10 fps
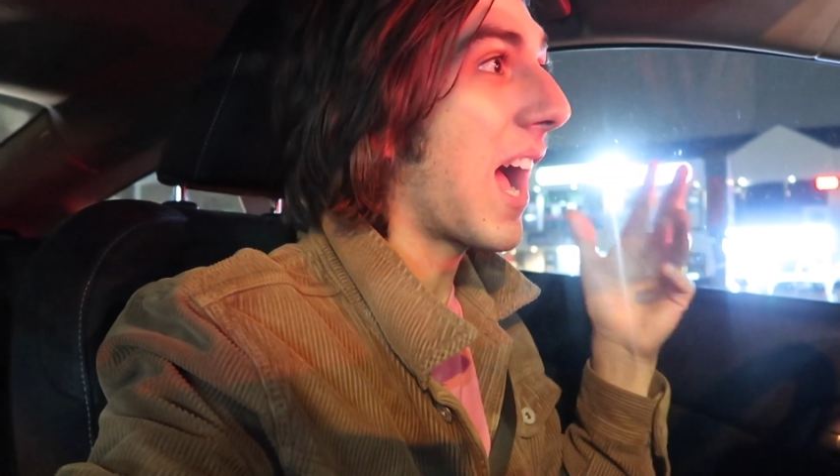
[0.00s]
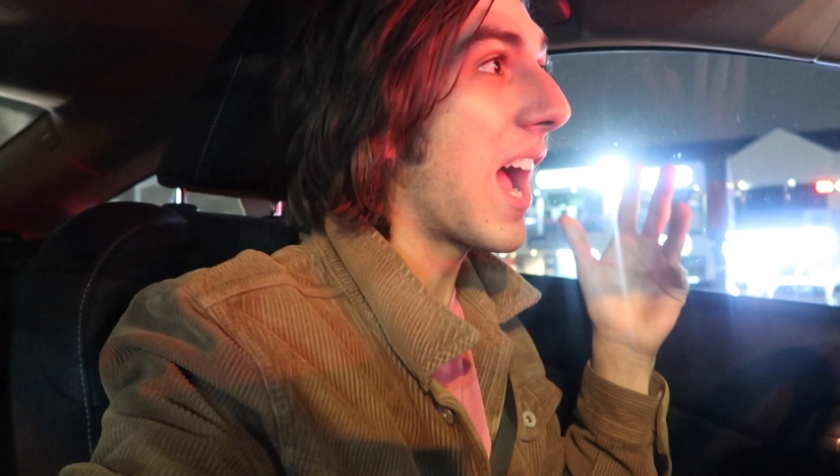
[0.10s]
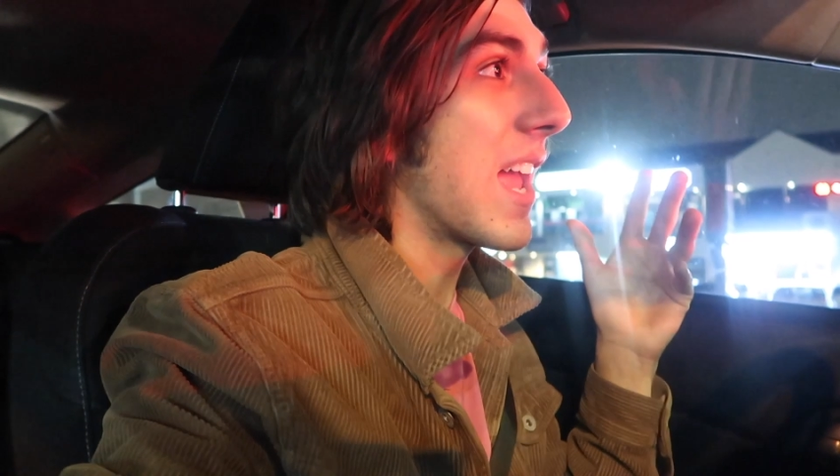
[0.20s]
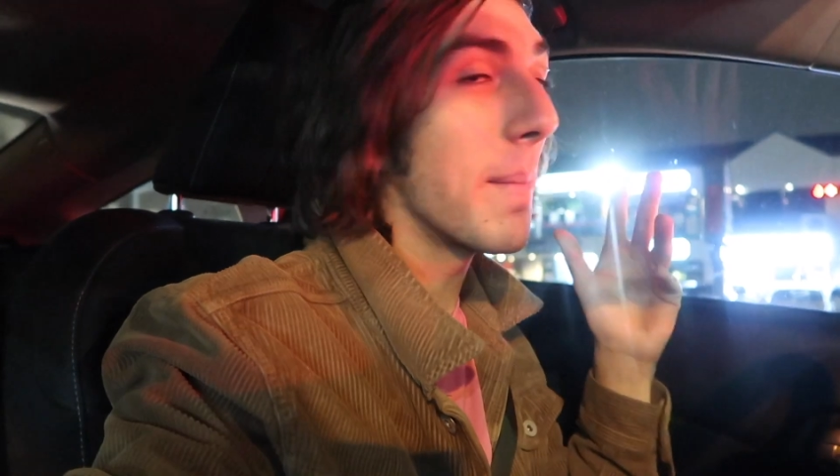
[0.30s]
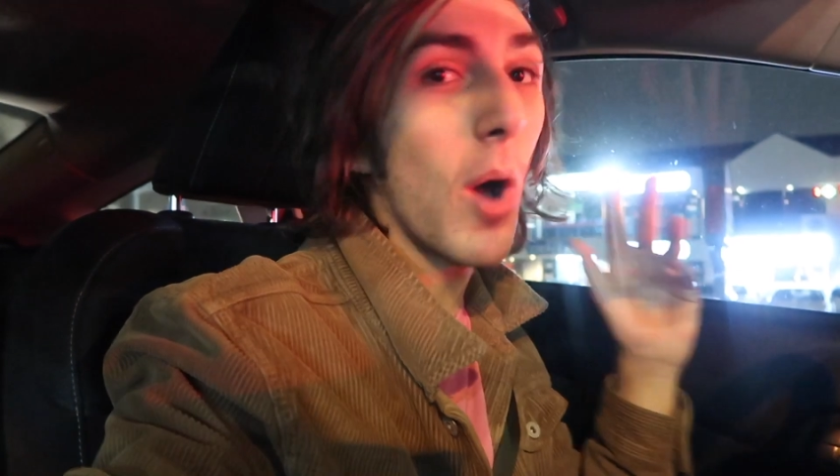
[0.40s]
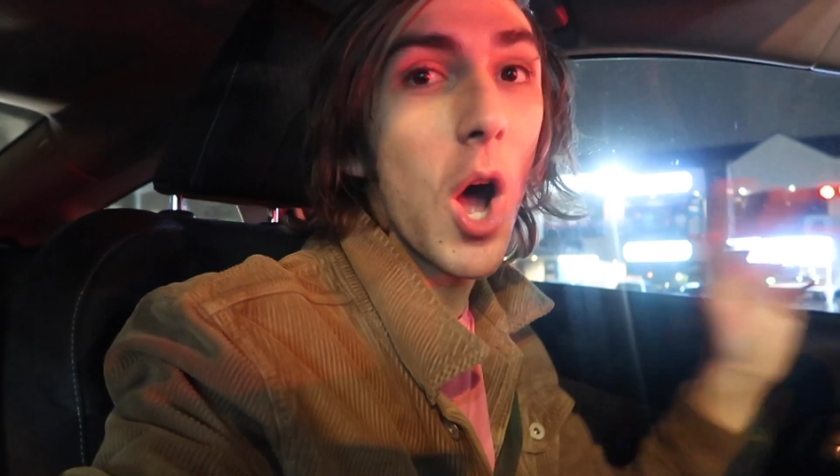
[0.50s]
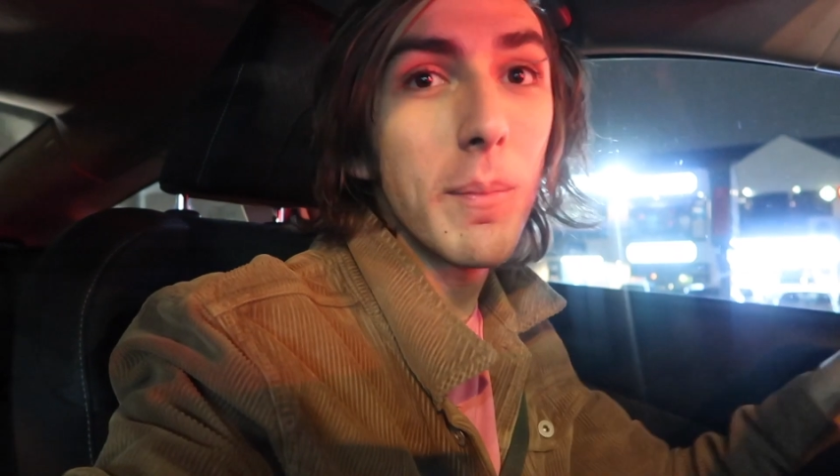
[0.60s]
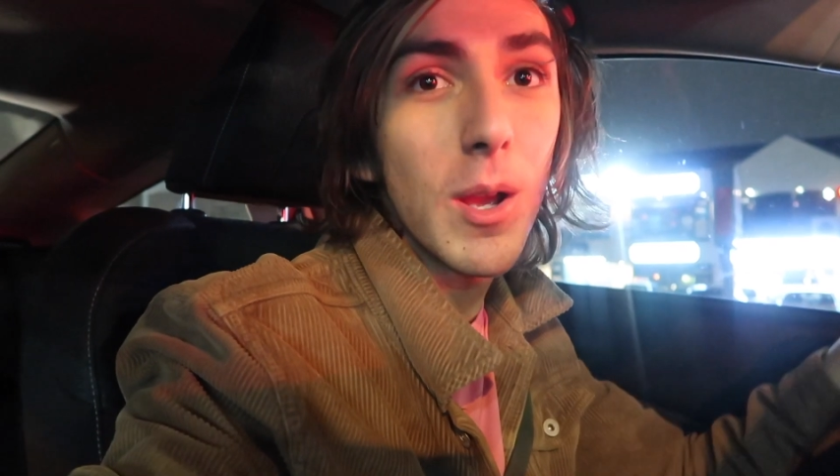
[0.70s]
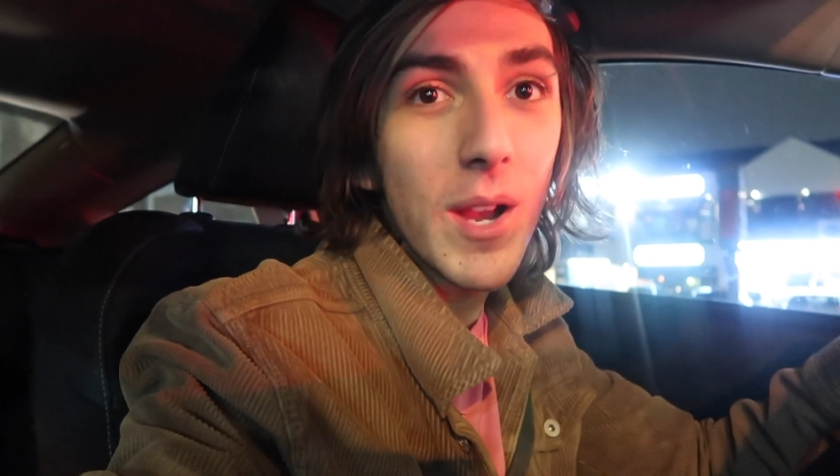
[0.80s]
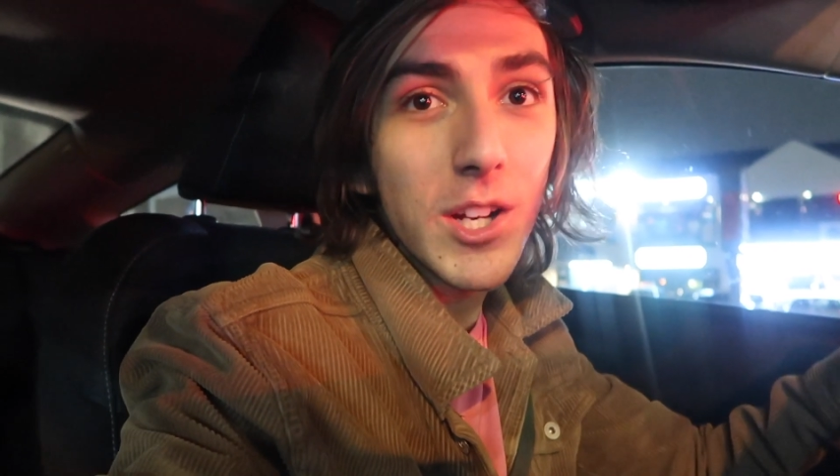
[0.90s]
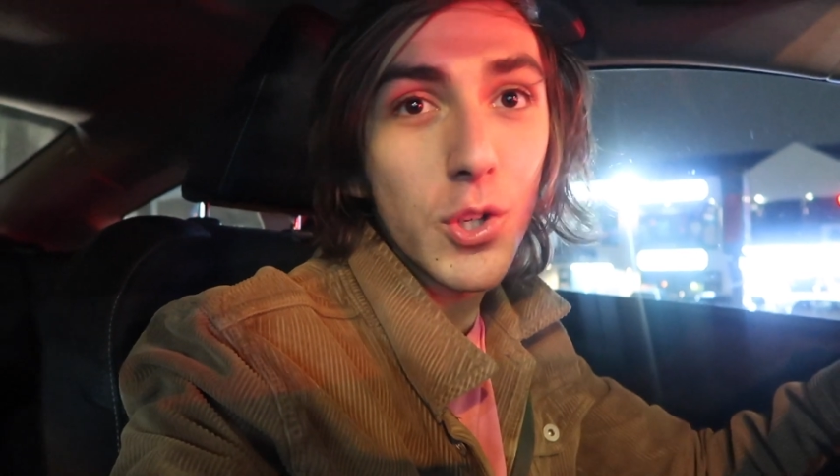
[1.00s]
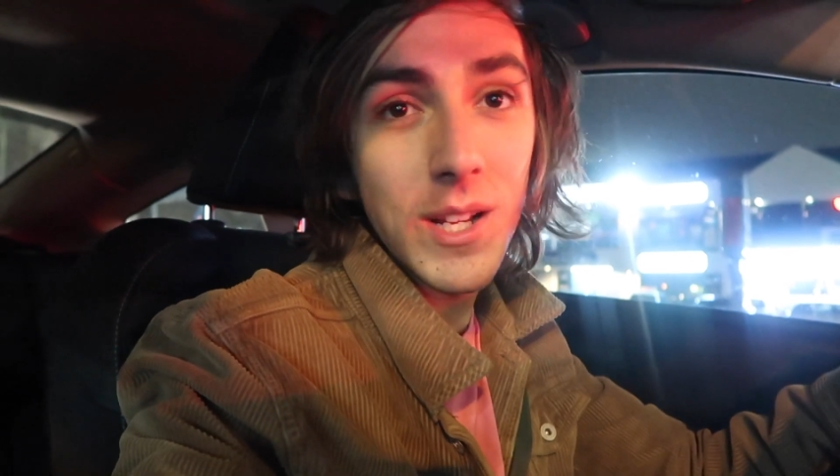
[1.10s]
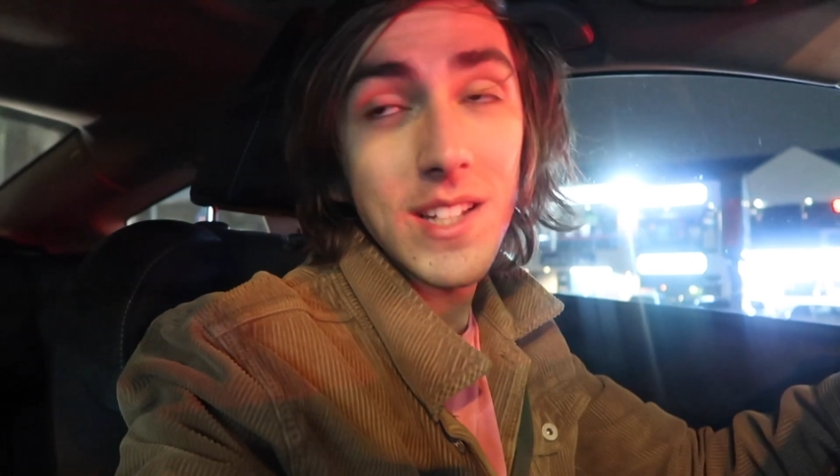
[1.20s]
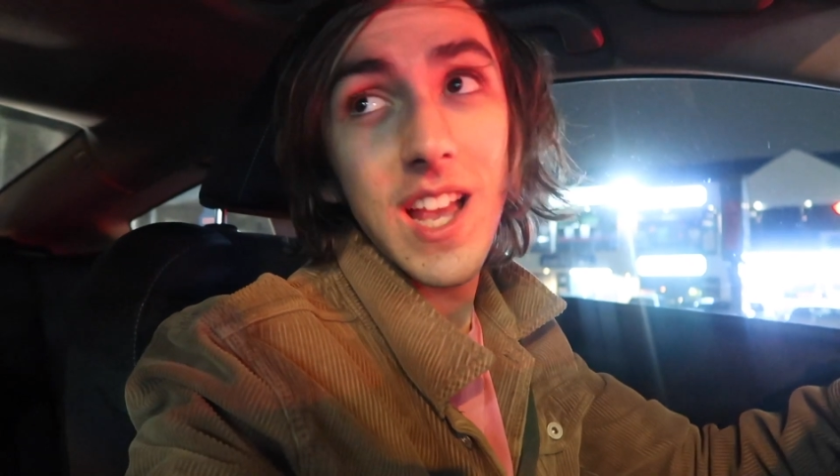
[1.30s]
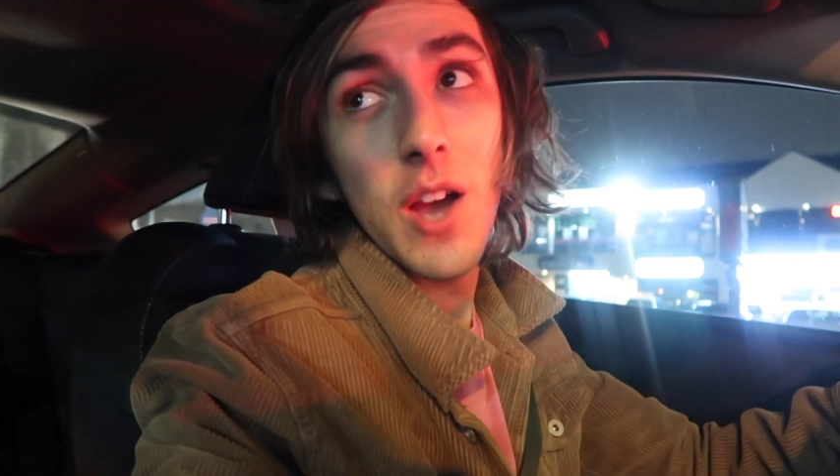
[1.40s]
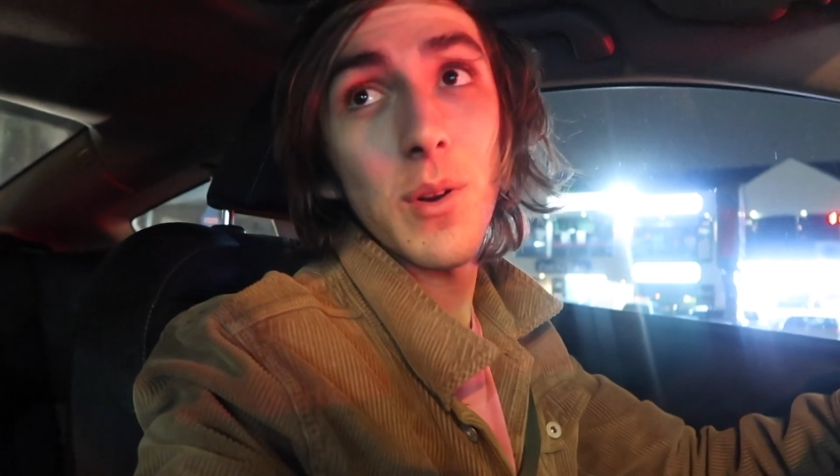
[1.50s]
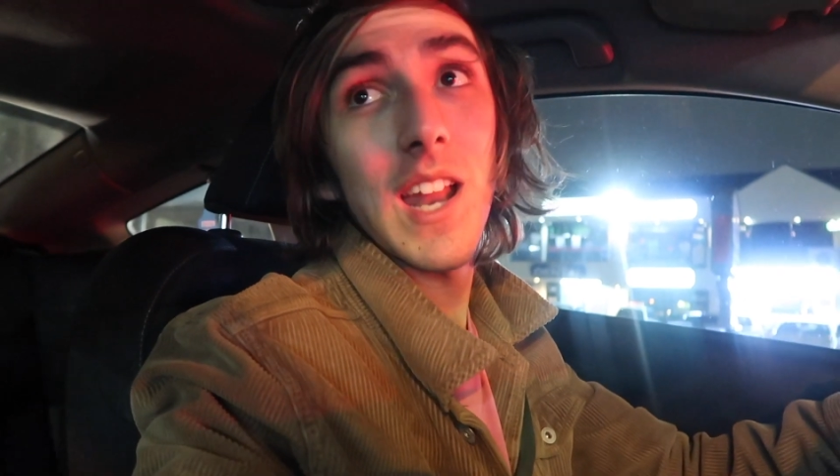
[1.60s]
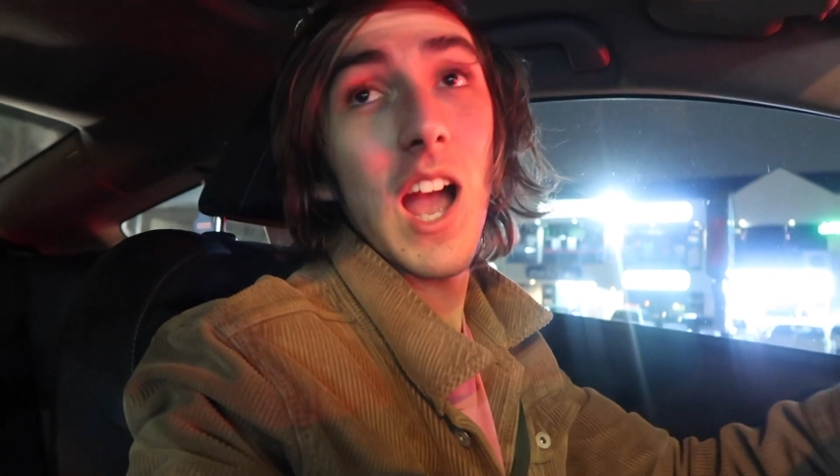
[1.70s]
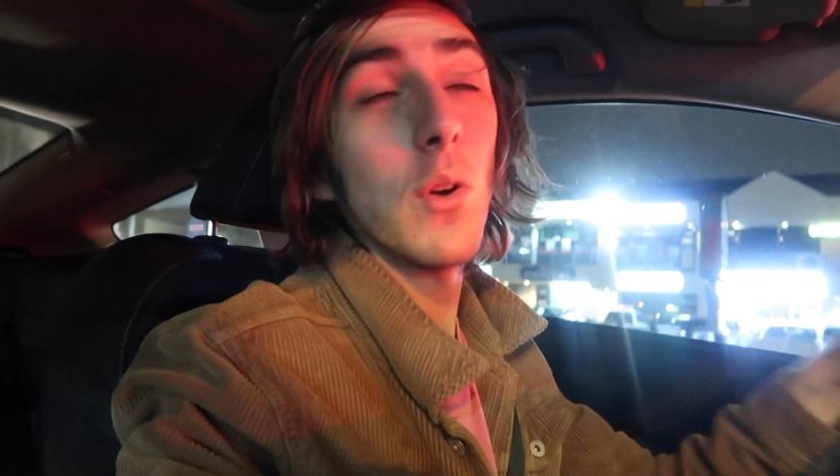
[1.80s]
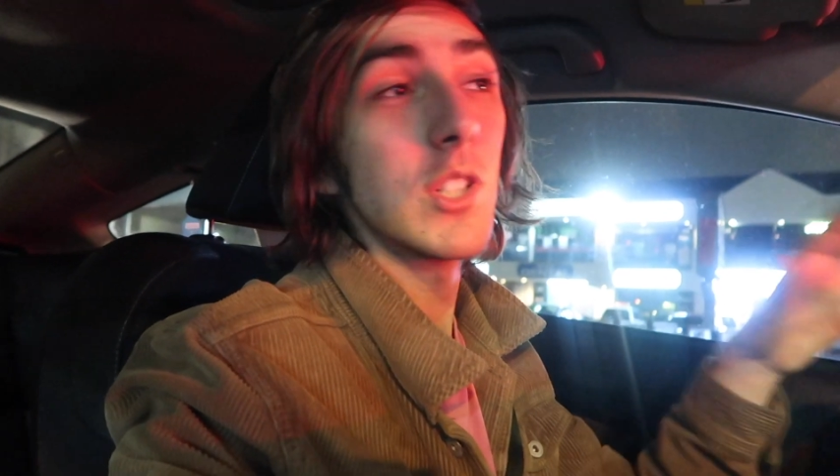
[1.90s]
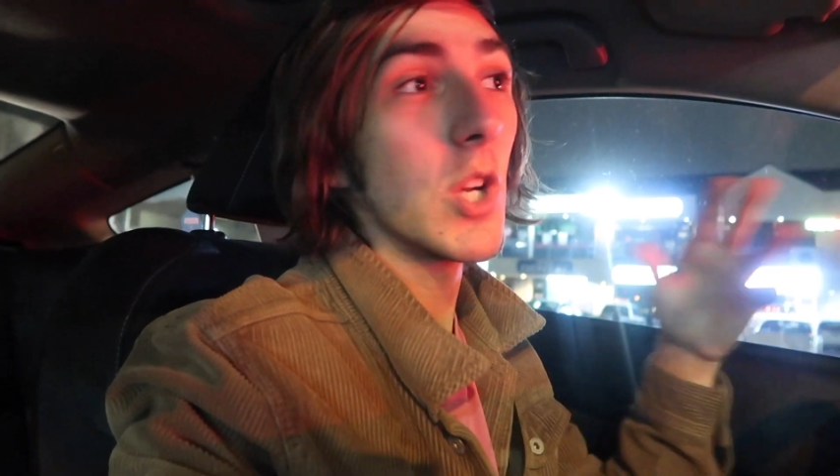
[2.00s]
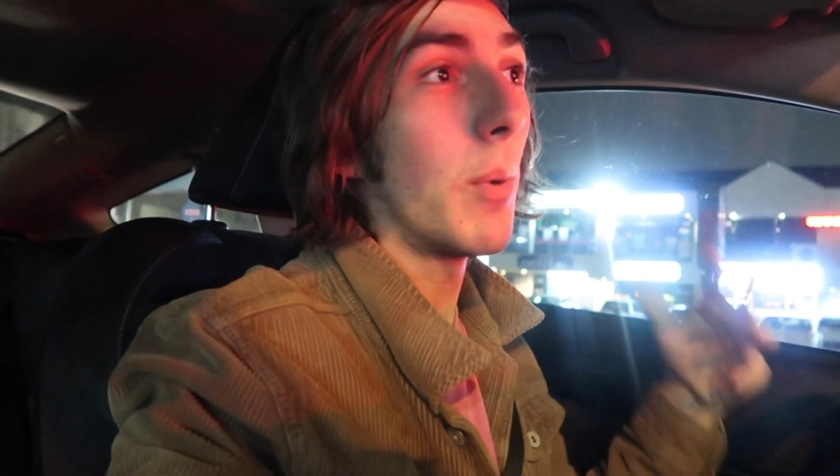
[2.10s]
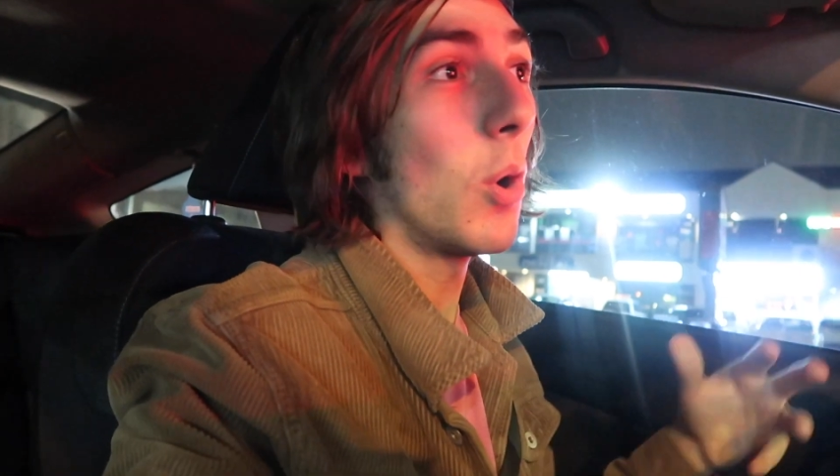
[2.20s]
I am on my way to Koreatown right now to go